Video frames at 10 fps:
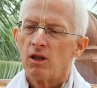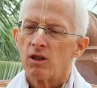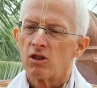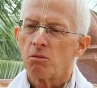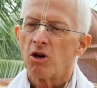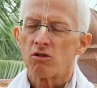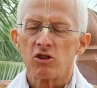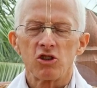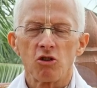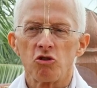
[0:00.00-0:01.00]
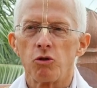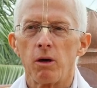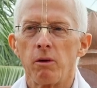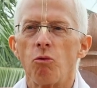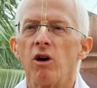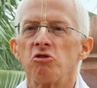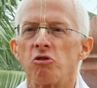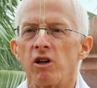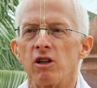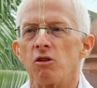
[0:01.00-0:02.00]
Tamal Krishna Goswami was
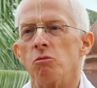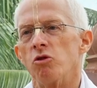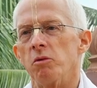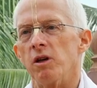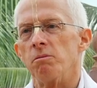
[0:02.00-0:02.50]
running the movement.